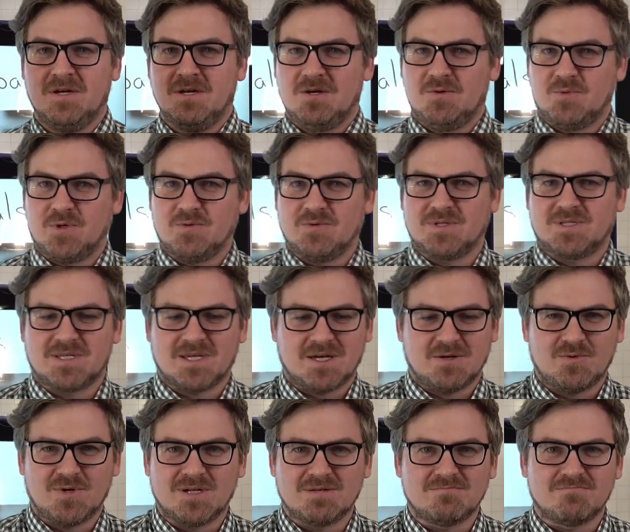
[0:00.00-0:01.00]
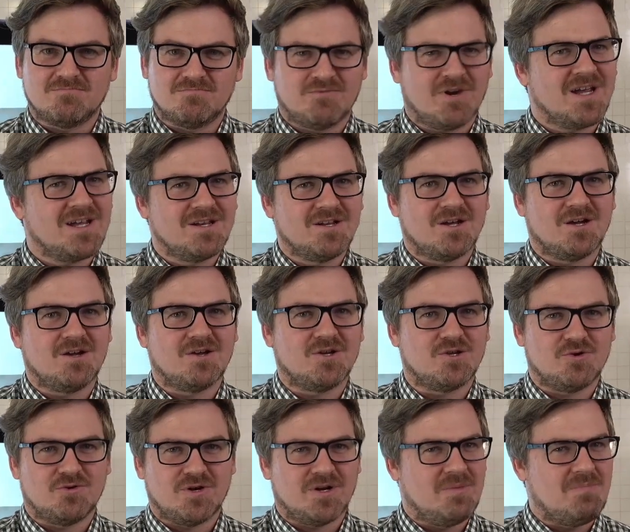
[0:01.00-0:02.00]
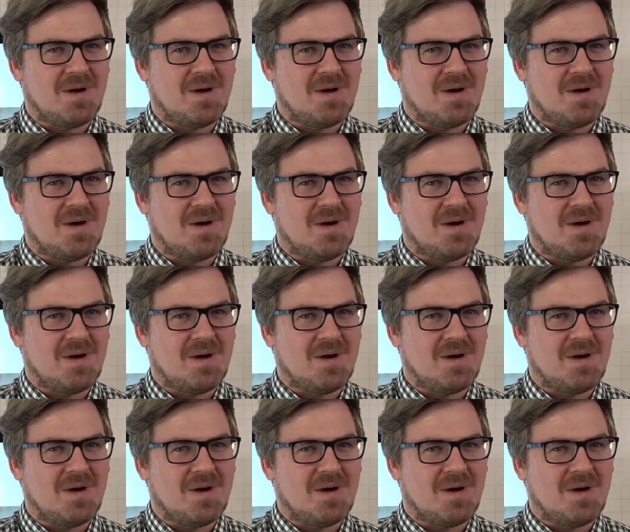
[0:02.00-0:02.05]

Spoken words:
And we would say, well, right now you're at a